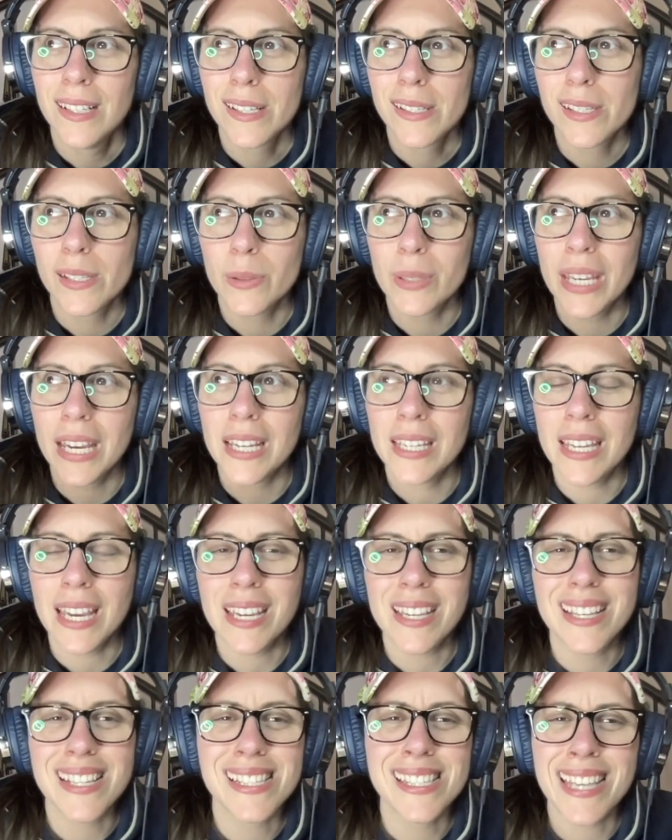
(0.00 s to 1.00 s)
So yeah,
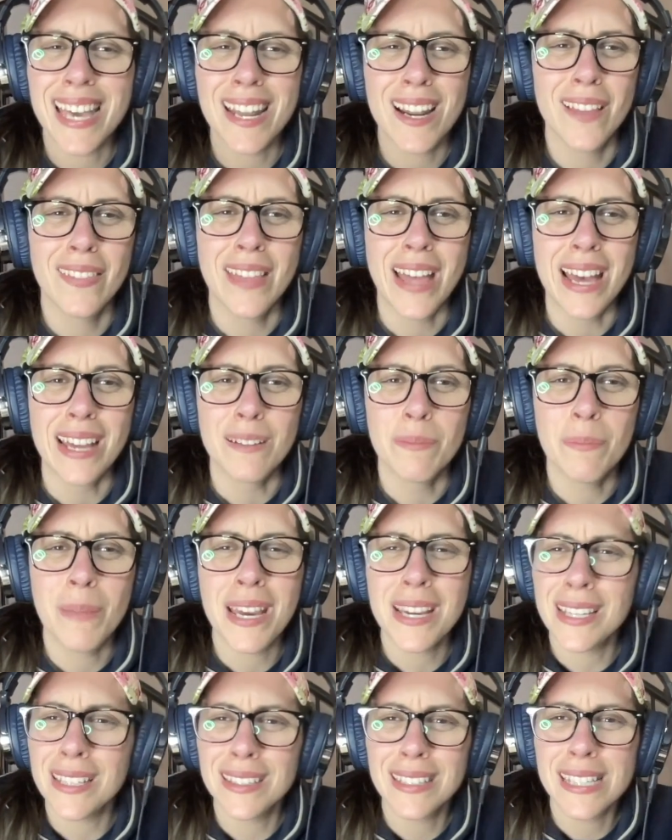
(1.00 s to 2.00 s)
Yankees, get on that.
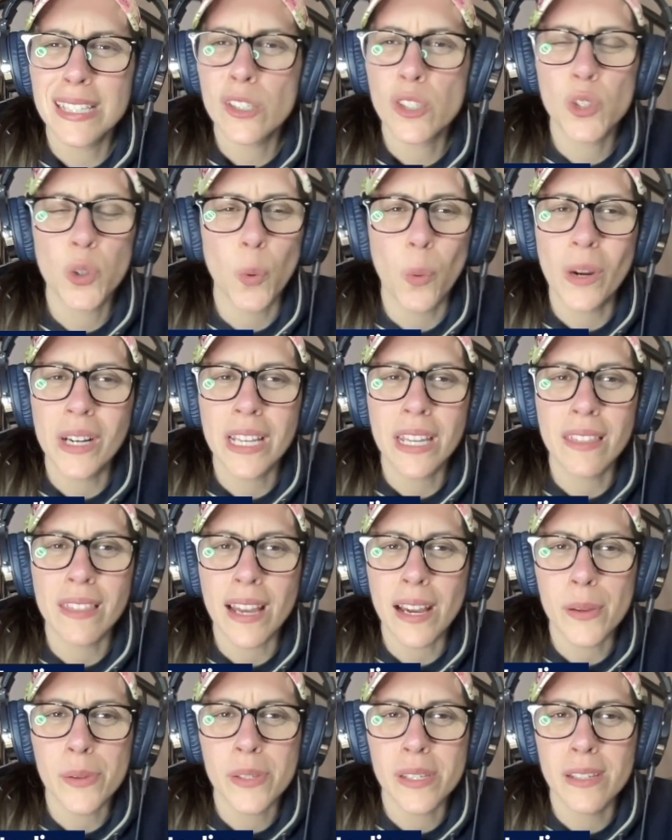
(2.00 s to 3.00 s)
Make at least
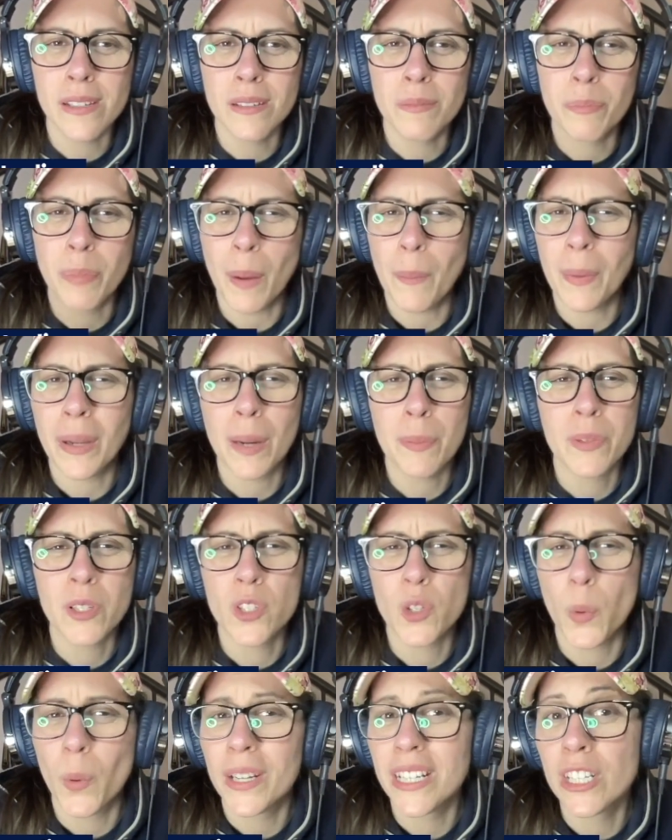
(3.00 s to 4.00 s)
20,000, bump it up to
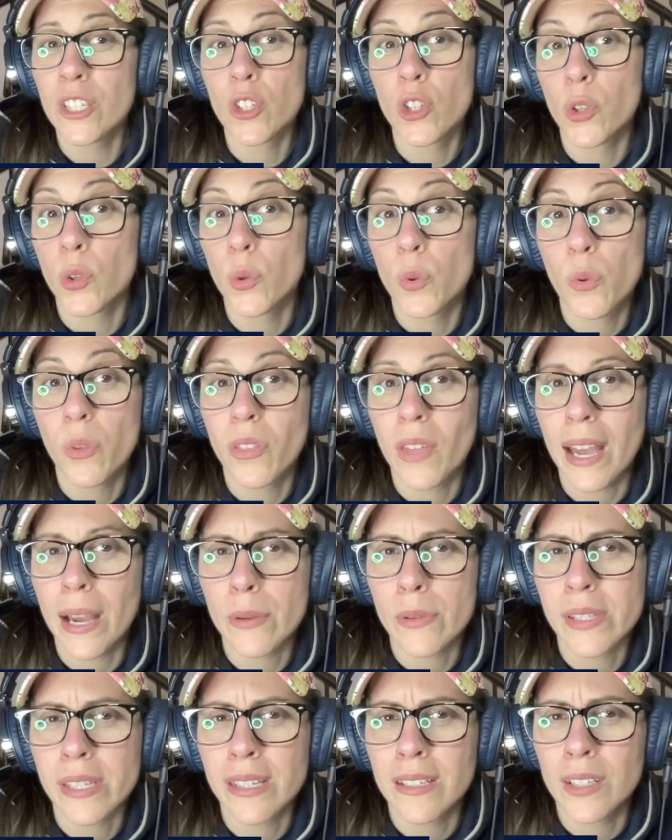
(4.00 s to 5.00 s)

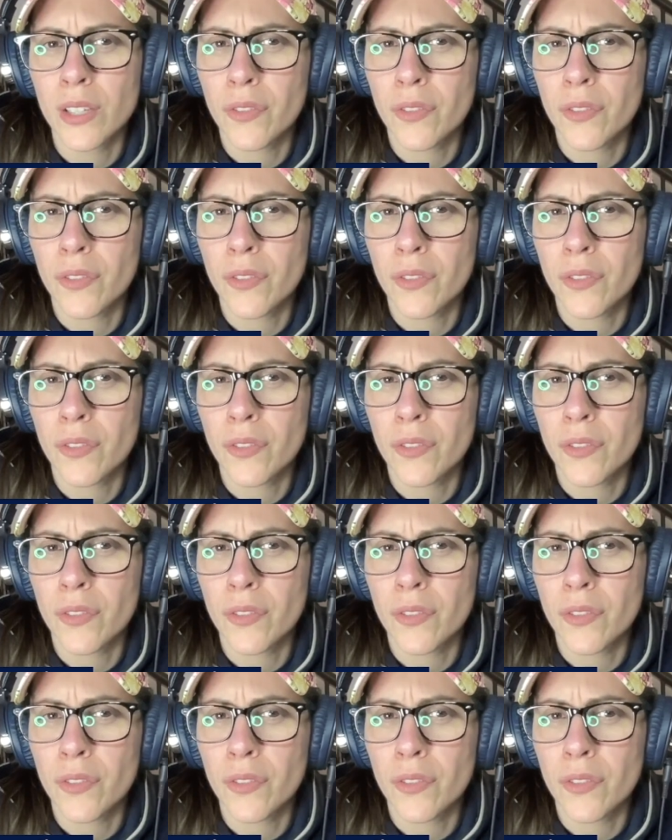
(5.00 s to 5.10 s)
22,000.